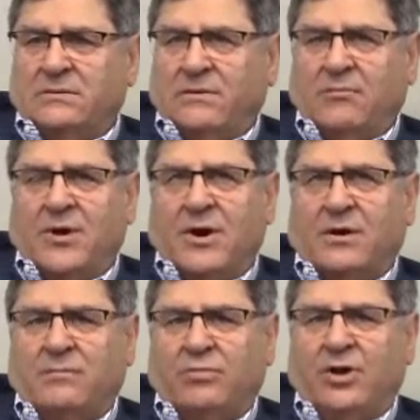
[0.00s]

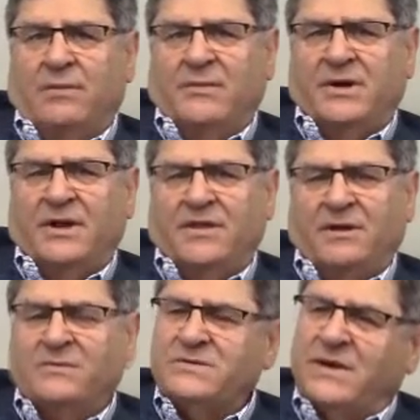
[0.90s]
American Plumbing, I think
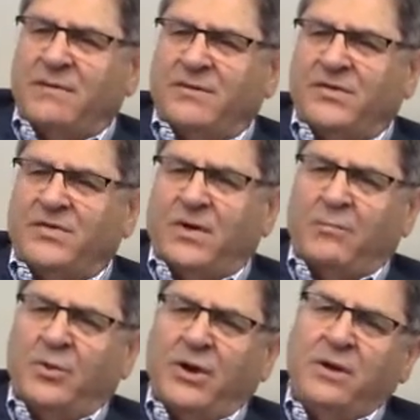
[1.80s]
was the name of his
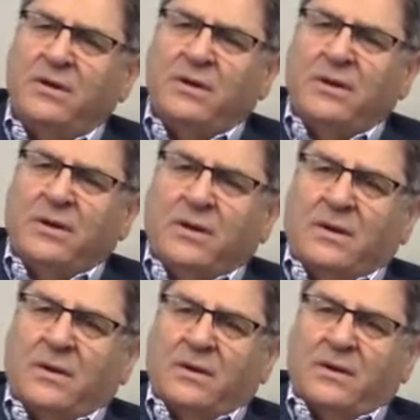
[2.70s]
company.
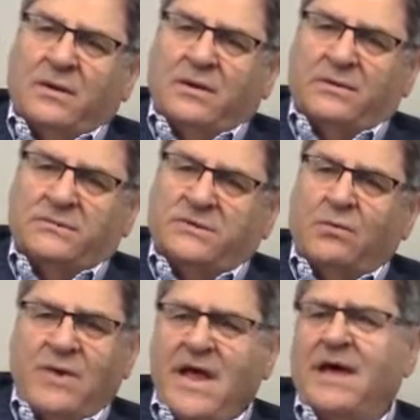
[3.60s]
Uh, so
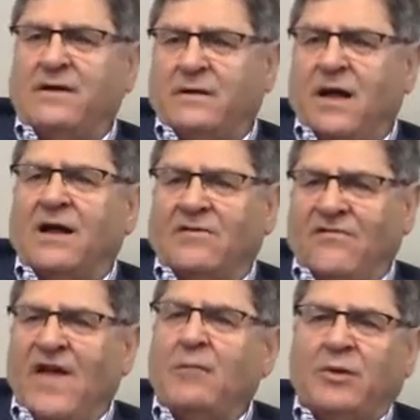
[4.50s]
we had a lot of
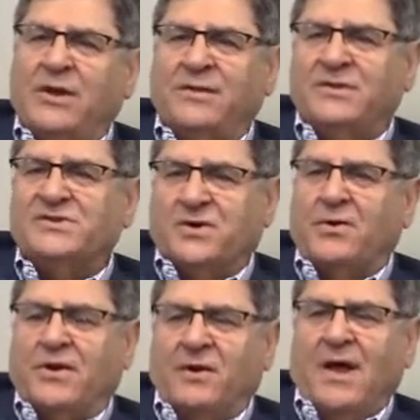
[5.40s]
family in this
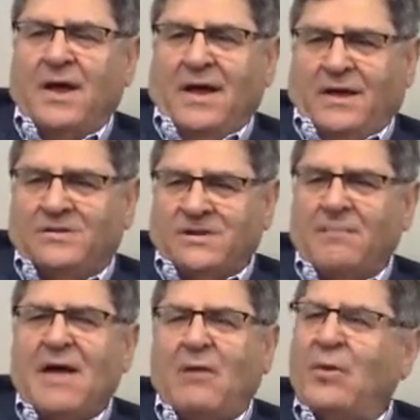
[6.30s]
area, and, and
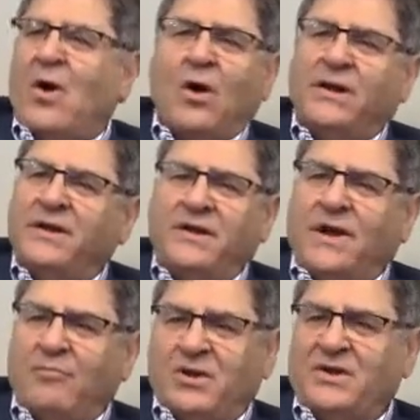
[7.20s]
somehow we all ended
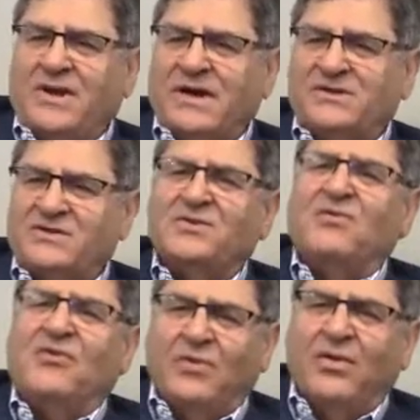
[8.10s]
up in Texas. The,
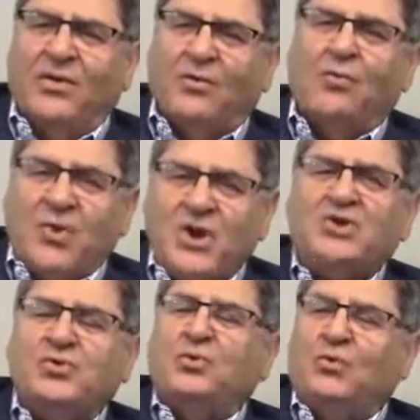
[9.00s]
the
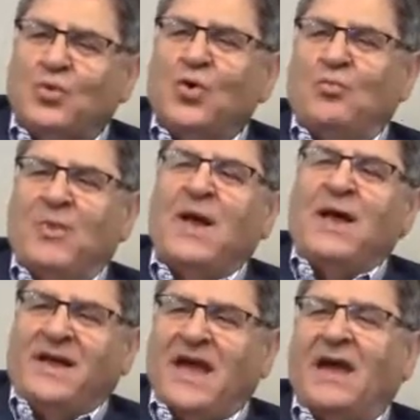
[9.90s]
initial group
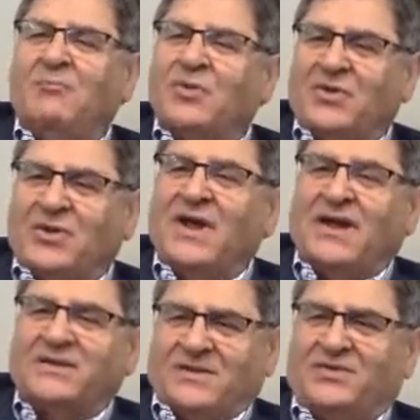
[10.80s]
came to the
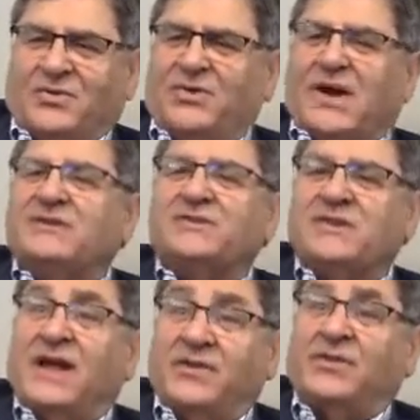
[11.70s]
tex to Texas
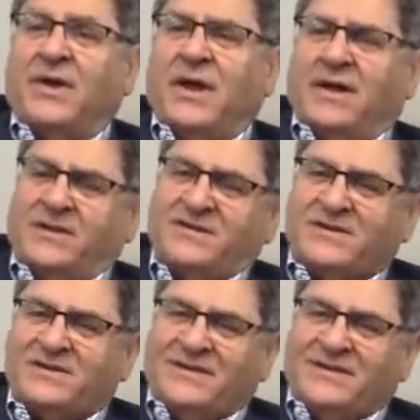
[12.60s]
and to Dallas.